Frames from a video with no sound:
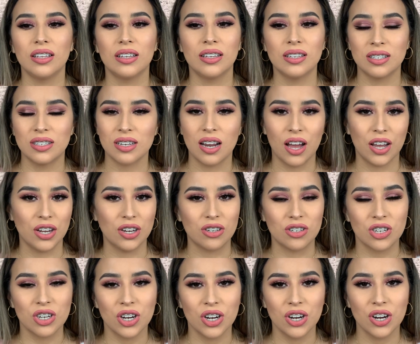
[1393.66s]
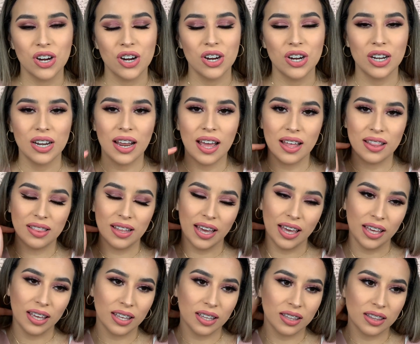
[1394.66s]
it's not your turn. And
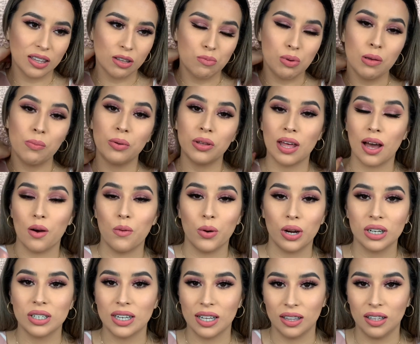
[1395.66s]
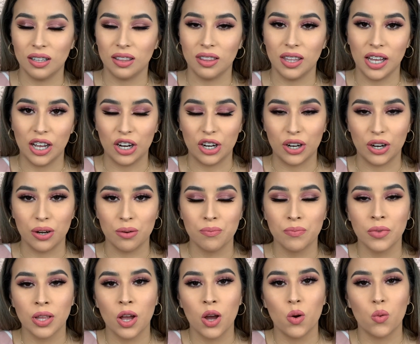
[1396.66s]
like the people that worked at the theater
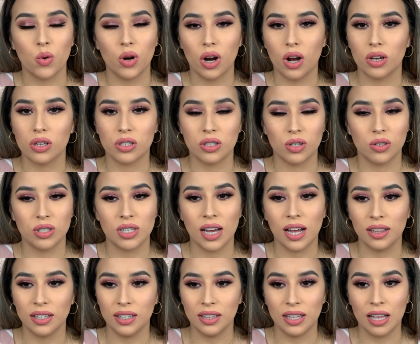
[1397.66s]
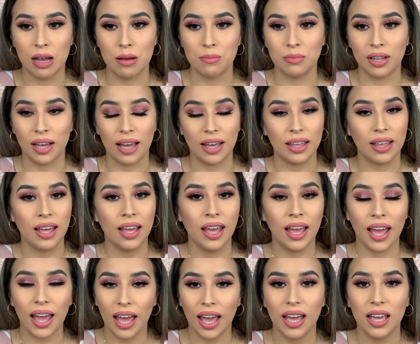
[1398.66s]
were also telling them like,
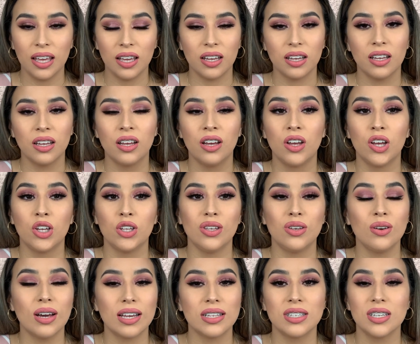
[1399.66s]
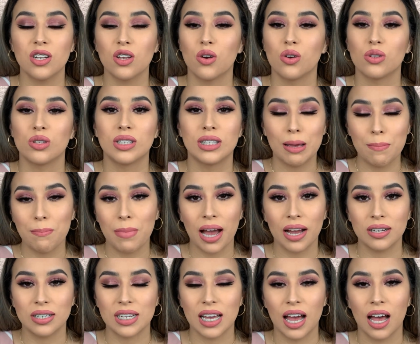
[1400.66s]
hey, you guys need to go sit
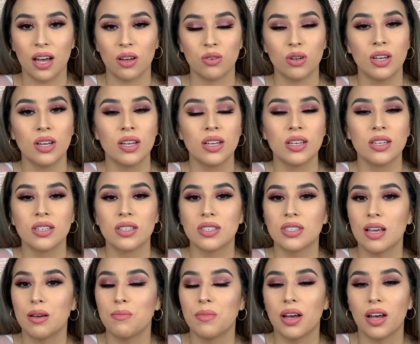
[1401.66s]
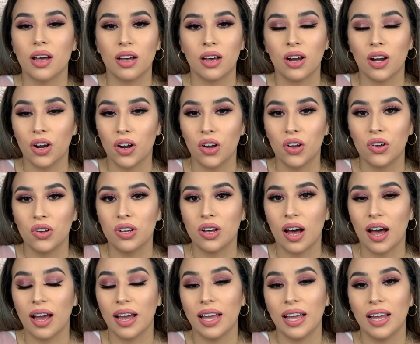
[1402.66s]
back down. Some girl
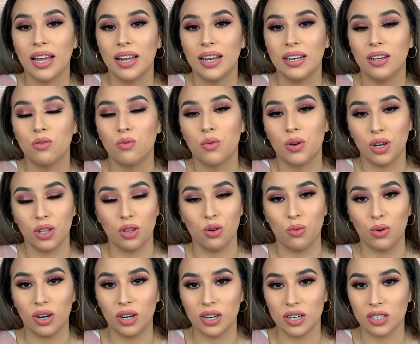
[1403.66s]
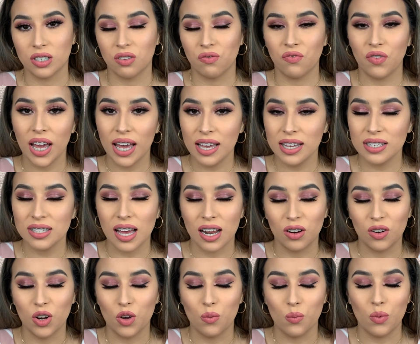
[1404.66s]
got in one of the workers' face. I
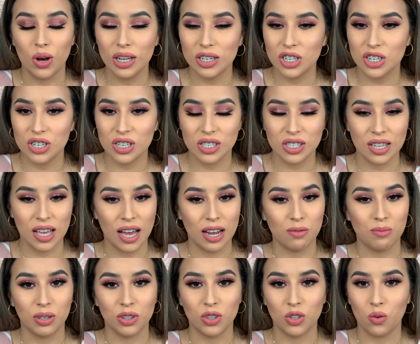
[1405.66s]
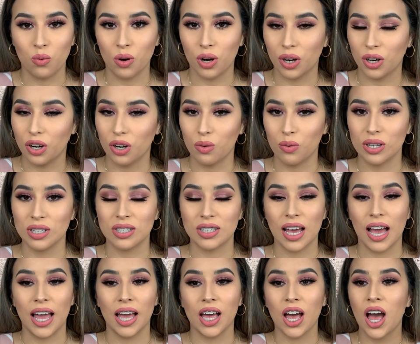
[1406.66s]
don't know what she said, but the worker was
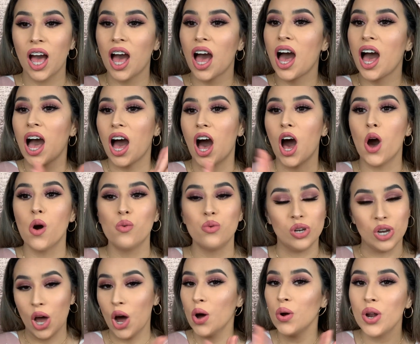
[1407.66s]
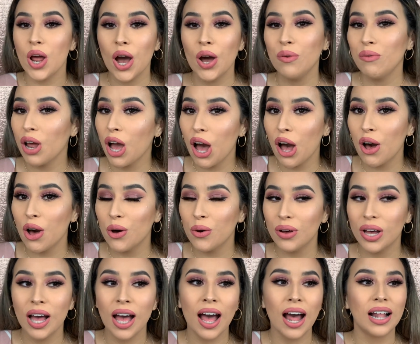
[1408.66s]
like, oh, no, no,
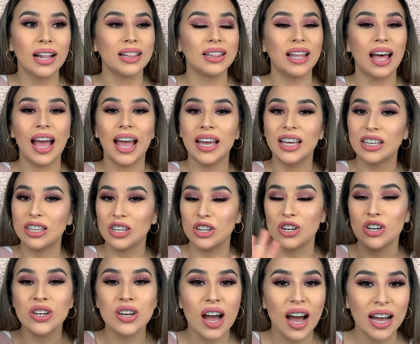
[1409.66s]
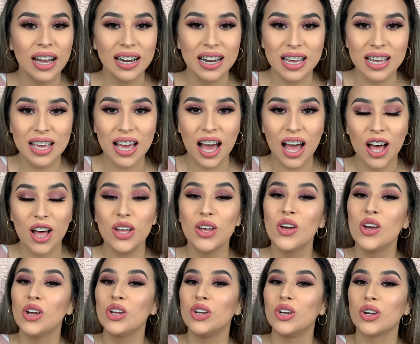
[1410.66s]
no. Like, you're not going to yell.
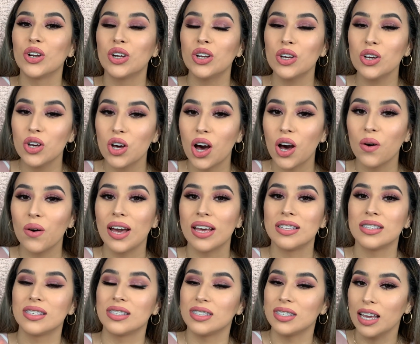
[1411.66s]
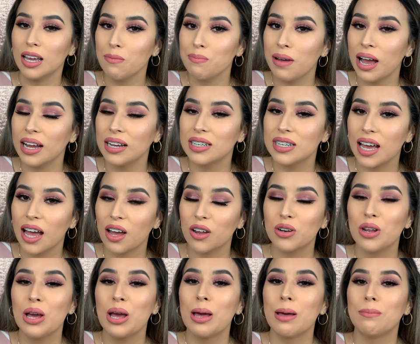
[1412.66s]
You're going to go and sit back
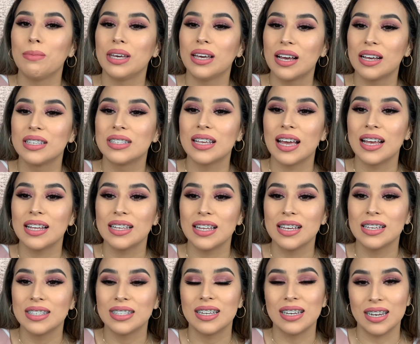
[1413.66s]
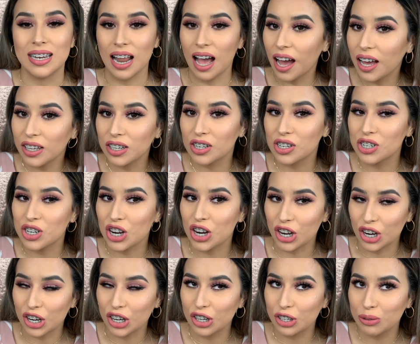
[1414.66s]
down because it is not your
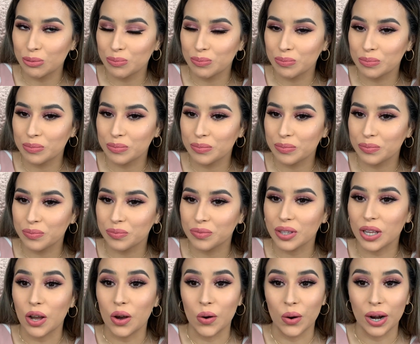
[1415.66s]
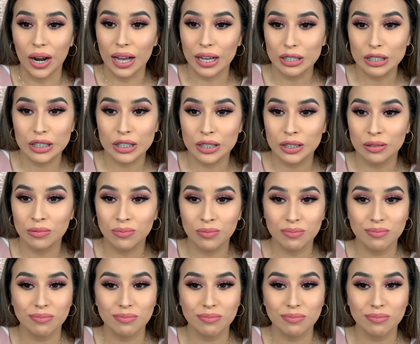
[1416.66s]
turn. Or else